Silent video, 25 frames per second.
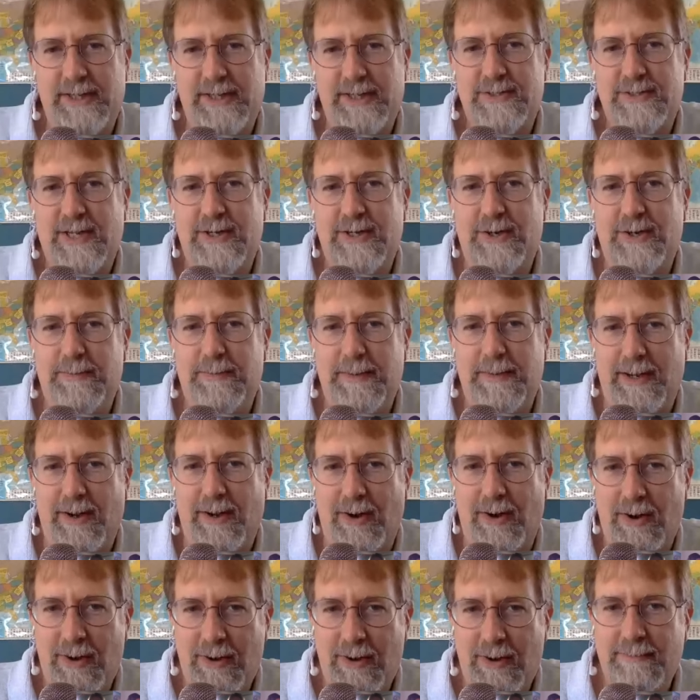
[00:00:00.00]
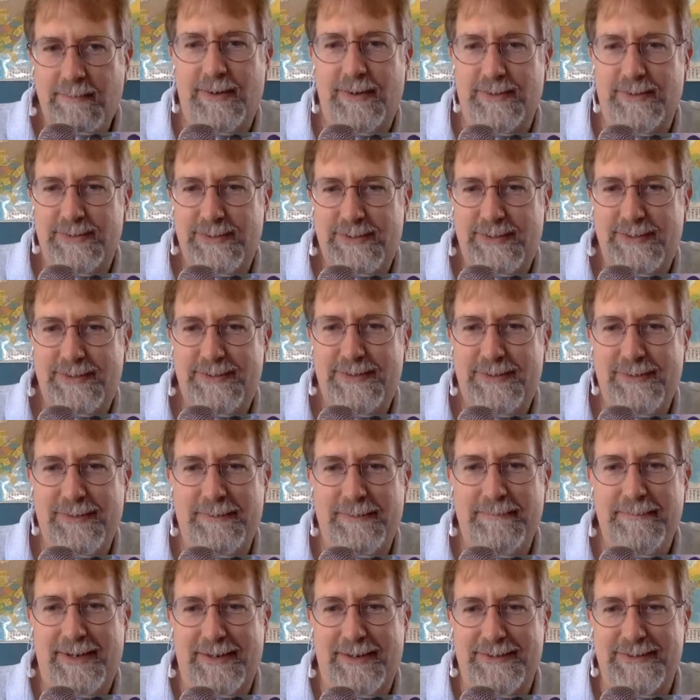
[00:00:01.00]
you said you'd be almost too
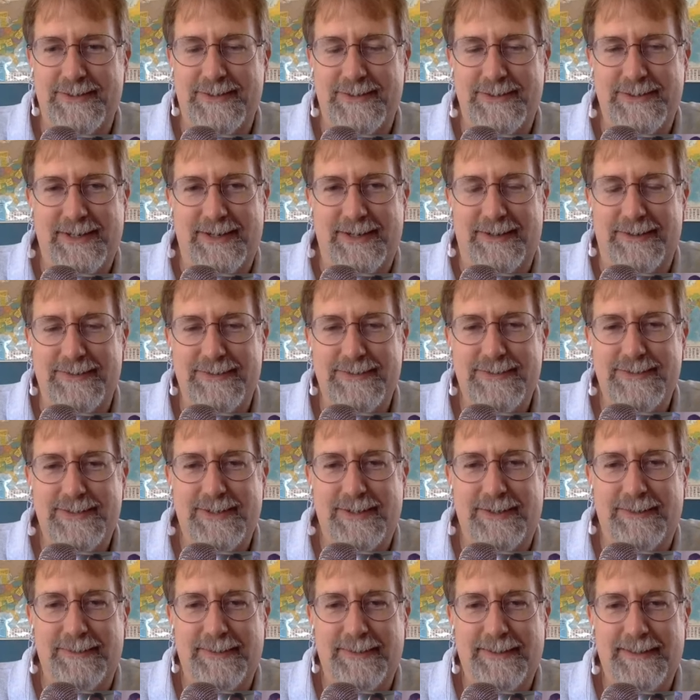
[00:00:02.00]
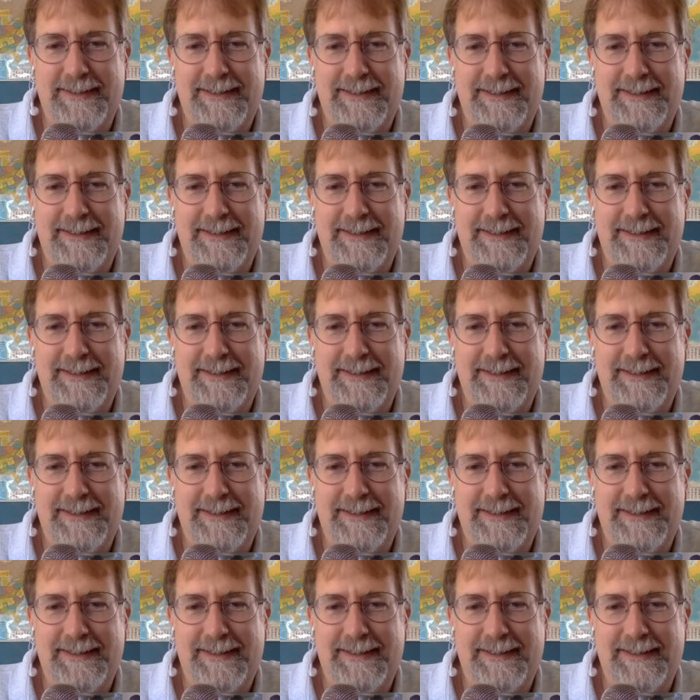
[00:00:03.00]
embarrassed to share. So.